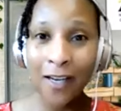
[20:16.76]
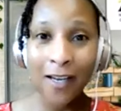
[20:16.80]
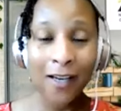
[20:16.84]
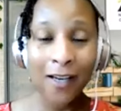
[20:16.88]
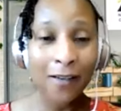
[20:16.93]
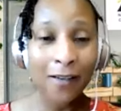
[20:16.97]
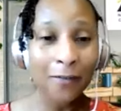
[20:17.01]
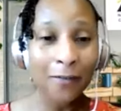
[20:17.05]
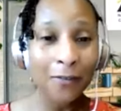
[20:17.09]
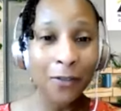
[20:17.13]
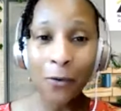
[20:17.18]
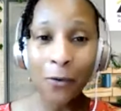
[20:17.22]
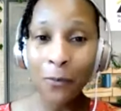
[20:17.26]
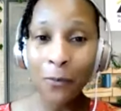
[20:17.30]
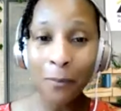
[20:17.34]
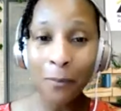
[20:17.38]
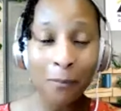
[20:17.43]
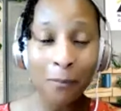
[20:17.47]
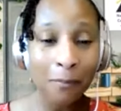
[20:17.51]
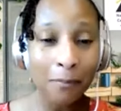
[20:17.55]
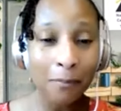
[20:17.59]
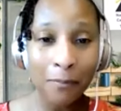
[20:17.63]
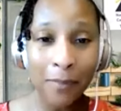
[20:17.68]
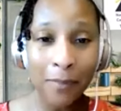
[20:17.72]

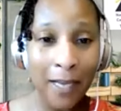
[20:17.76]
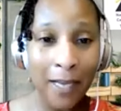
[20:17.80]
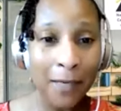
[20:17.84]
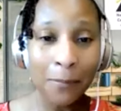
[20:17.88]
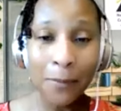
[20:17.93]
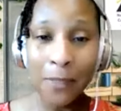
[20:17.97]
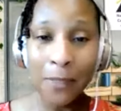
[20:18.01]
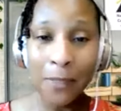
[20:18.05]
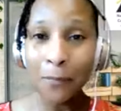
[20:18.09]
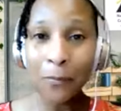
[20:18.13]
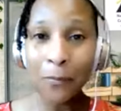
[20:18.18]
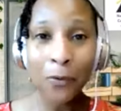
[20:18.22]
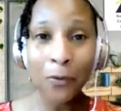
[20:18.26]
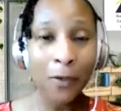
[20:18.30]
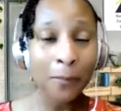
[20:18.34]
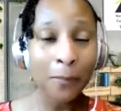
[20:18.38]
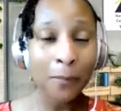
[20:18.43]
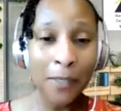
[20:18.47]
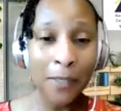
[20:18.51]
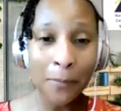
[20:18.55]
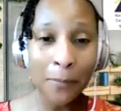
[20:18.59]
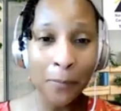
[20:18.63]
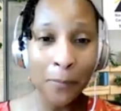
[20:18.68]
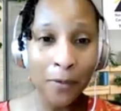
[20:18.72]
no Black people or
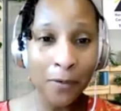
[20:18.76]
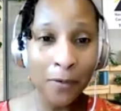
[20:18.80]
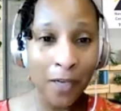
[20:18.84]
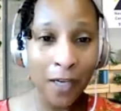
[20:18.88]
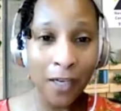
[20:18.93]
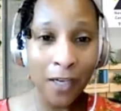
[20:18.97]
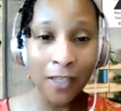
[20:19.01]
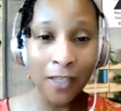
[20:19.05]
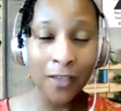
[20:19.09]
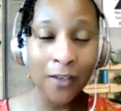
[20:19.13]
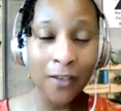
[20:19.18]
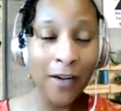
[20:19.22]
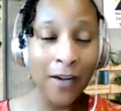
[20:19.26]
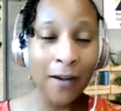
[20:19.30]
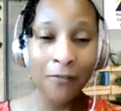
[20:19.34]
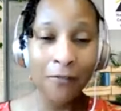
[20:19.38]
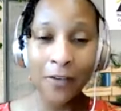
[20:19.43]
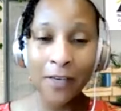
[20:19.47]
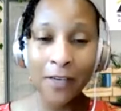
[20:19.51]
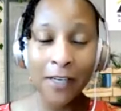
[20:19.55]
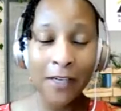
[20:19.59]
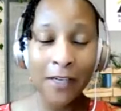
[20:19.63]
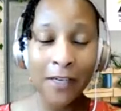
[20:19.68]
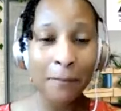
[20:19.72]
people of color,
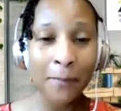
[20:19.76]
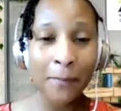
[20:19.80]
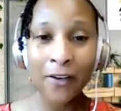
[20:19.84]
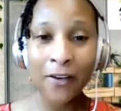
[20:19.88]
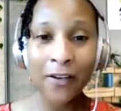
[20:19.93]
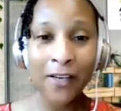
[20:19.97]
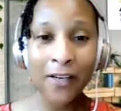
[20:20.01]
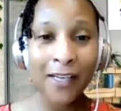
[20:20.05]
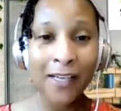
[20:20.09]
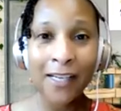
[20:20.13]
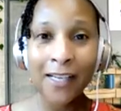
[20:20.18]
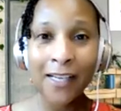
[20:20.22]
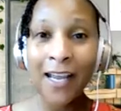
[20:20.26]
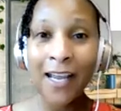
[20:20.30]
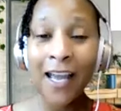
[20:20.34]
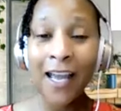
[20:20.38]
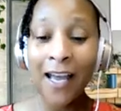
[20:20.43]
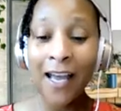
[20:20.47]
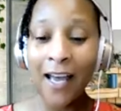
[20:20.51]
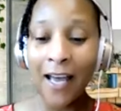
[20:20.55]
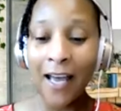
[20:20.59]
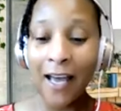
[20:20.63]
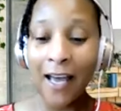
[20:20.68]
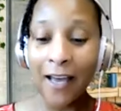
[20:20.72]
African American.
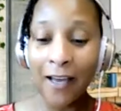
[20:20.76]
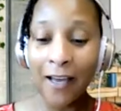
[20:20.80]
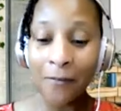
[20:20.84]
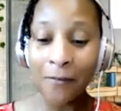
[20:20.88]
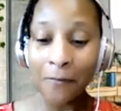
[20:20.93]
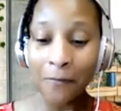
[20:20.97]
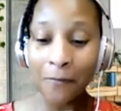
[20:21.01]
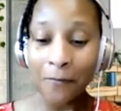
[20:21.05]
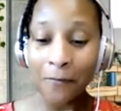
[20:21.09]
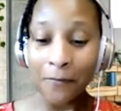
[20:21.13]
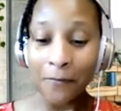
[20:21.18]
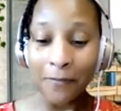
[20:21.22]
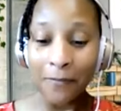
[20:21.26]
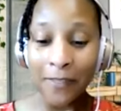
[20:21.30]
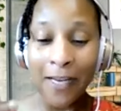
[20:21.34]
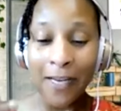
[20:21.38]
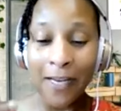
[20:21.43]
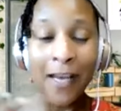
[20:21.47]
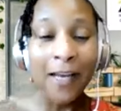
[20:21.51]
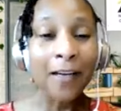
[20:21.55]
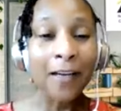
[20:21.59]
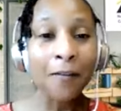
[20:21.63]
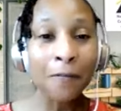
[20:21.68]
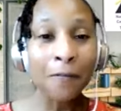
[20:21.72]
And
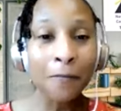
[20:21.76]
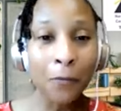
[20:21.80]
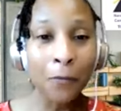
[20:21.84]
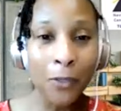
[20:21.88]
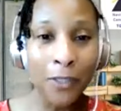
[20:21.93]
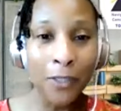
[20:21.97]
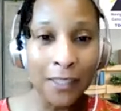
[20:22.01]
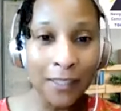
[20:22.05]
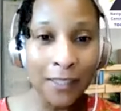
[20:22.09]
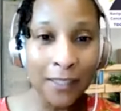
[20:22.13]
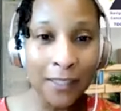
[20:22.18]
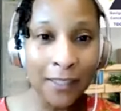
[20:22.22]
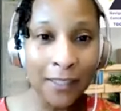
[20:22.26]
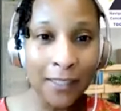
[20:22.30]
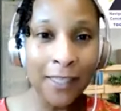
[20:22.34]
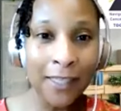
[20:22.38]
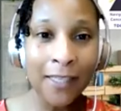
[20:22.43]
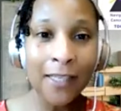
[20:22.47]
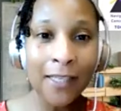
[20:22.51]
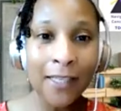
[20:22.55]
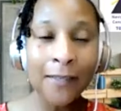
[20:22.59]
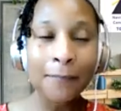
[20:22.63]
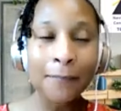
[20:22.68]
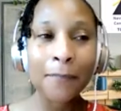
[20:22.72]
not
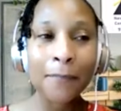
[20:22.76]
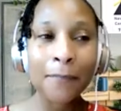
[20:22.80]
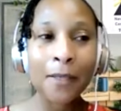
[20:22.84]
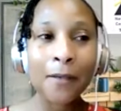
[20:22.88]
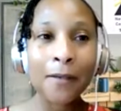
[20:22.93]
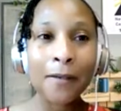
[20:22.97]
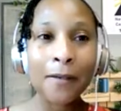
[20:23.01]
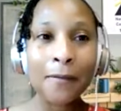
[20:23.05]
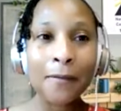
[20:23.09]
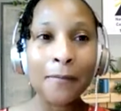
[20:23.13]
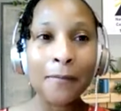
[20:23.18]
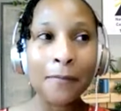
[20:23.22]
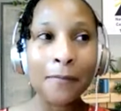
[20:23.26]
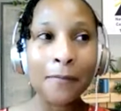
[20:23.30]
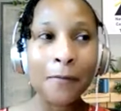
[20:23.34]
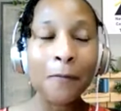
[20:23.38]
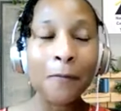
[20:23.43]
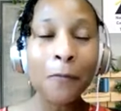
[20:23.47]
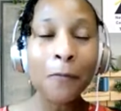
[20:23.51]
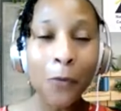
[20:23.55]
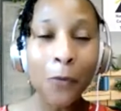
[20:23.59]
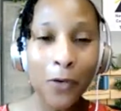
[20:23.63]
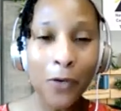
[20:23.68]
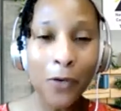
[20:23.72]
unfortunately,
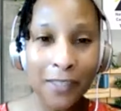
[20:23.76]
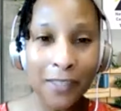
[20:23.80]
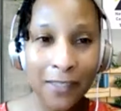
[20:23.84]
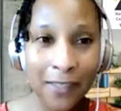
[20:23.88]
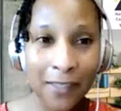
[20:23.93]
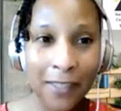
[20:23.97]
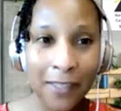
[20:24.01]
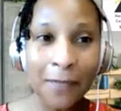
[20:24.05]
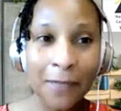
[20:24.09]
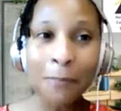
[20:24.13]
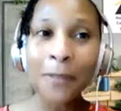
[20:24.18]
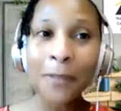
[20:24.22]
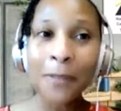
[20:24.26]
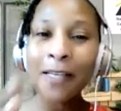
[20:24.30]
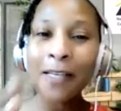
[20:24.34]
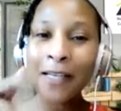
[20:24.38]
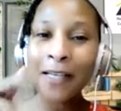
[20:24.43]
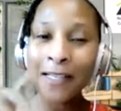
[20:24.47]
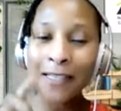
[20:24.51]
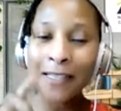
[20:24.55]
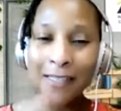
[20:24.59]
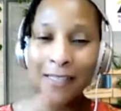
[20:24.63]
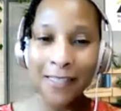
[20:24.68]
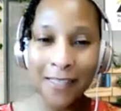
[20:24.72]
fortunately, but in
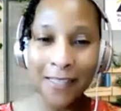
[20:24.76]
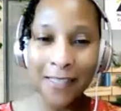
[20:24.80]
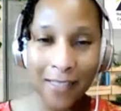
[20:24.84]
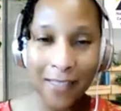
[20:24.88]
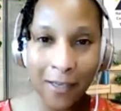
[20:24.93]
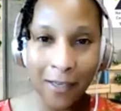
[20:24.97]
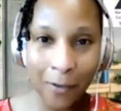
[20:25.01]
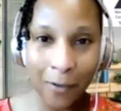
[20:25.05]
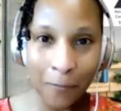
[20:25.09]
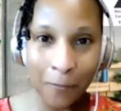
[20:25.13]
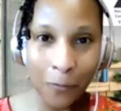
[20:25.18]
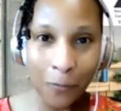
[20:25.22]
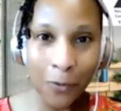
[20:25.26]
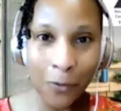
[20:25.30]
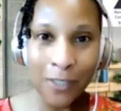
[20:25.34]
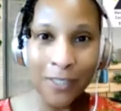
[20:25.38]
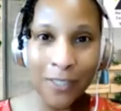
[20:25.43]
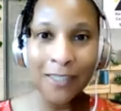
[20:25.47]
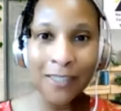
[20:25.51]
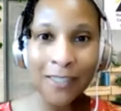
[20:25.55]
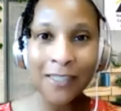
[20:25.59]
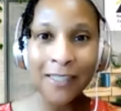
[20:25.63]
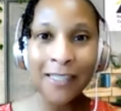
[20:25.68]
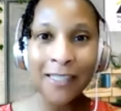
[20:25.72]
a sense,
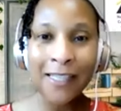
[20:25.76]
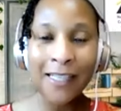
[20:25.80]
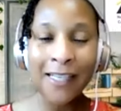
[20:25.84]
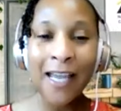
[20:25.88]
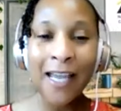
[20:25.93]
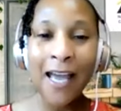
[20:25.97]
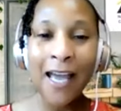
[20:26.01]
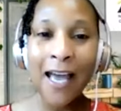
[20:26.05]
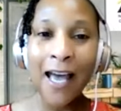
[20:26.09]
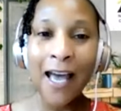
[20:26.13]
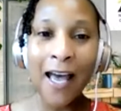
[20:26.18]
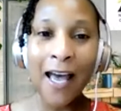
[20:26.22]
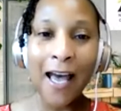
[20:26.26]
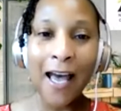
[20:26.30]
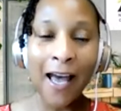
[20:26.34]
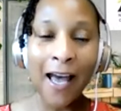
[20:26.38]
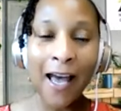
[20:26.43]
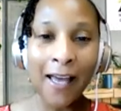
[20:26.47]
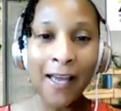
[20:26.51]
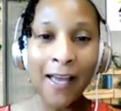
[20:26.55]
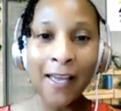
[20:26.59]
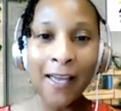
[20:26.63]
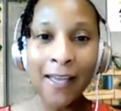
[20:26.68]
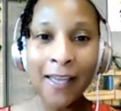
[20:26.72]
unfortunately,
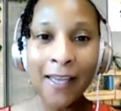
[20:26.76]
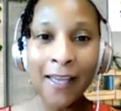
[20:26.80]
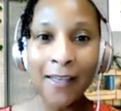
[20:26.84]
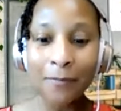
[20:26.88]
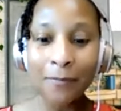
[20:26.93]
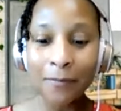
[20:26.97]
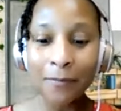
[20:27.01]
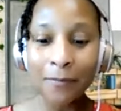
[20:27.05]
I